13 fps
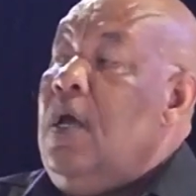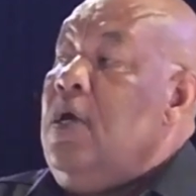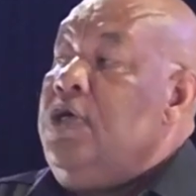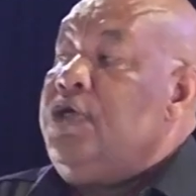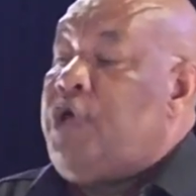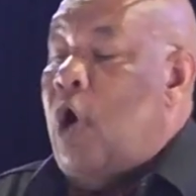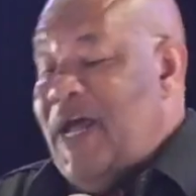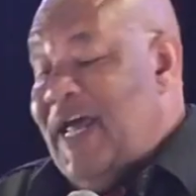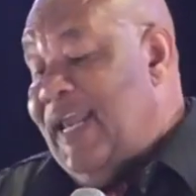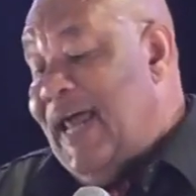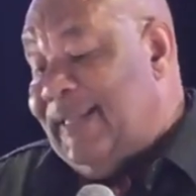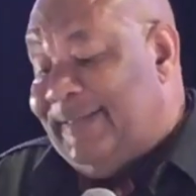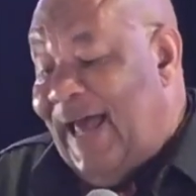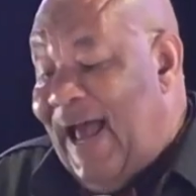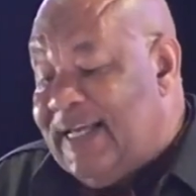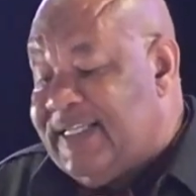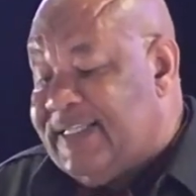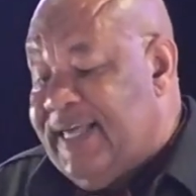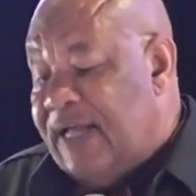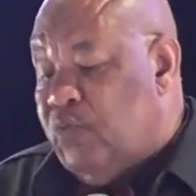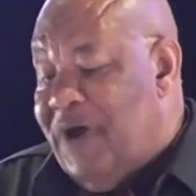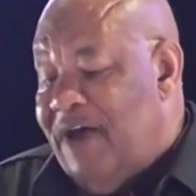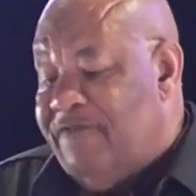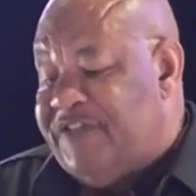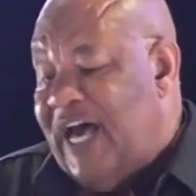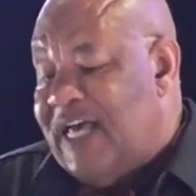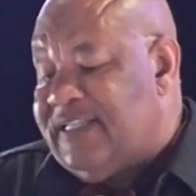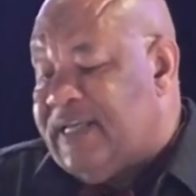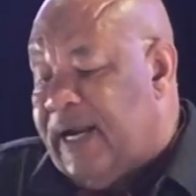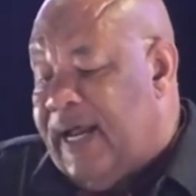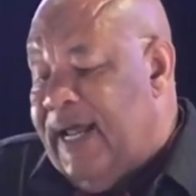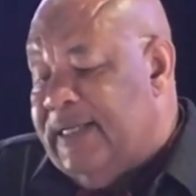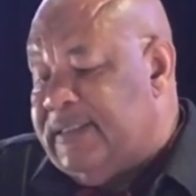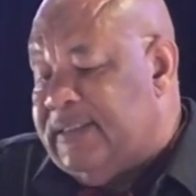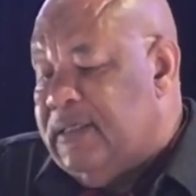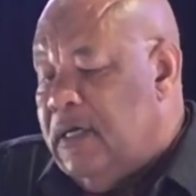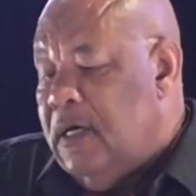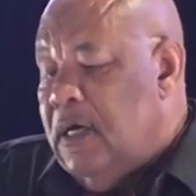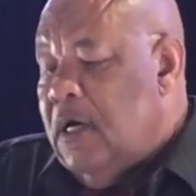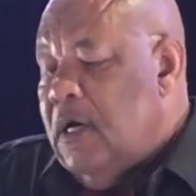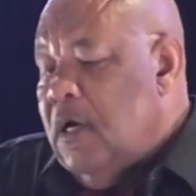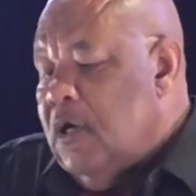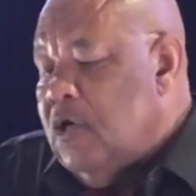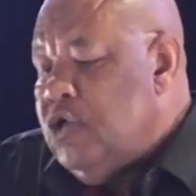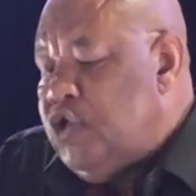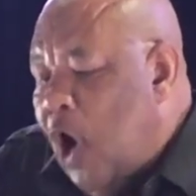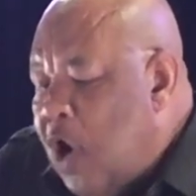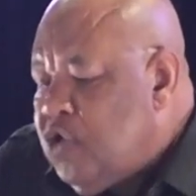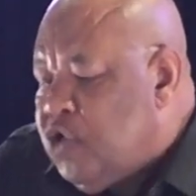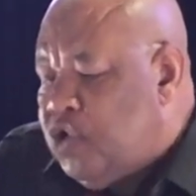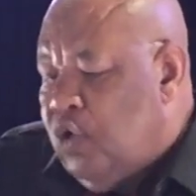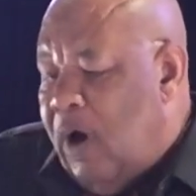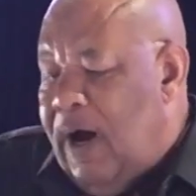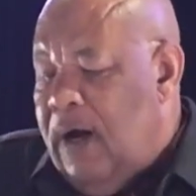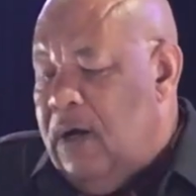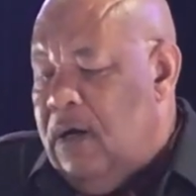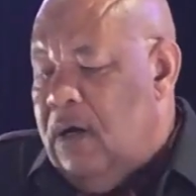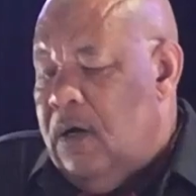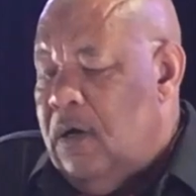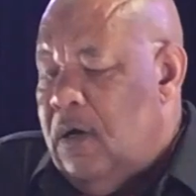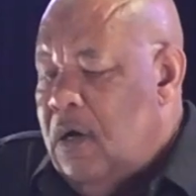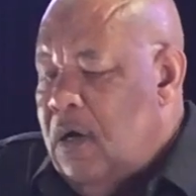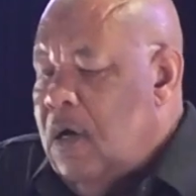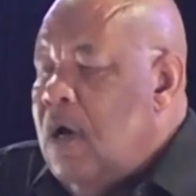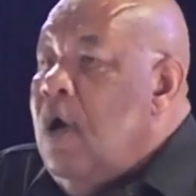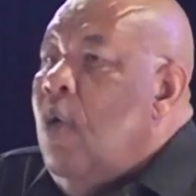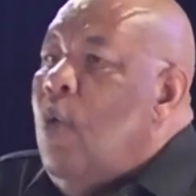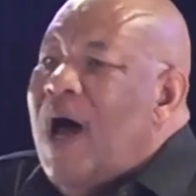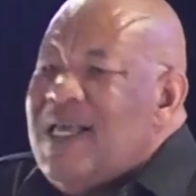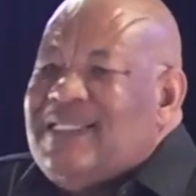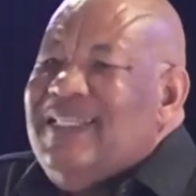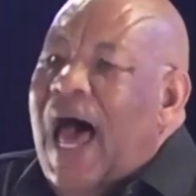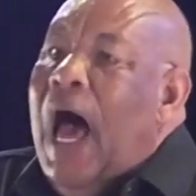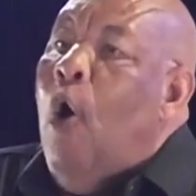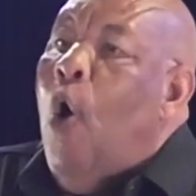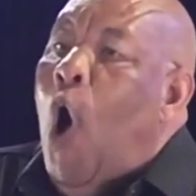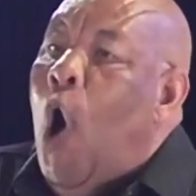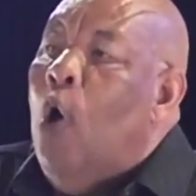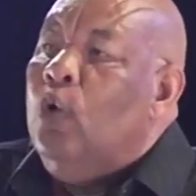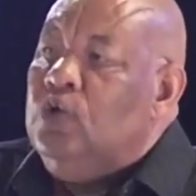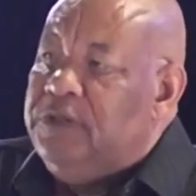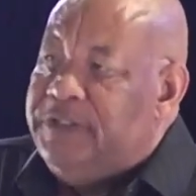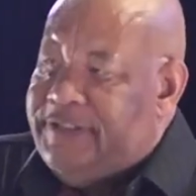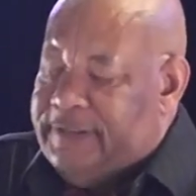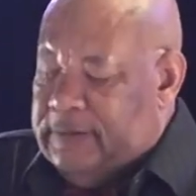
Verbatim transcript: So, in the text that we have just read, Joshua was now old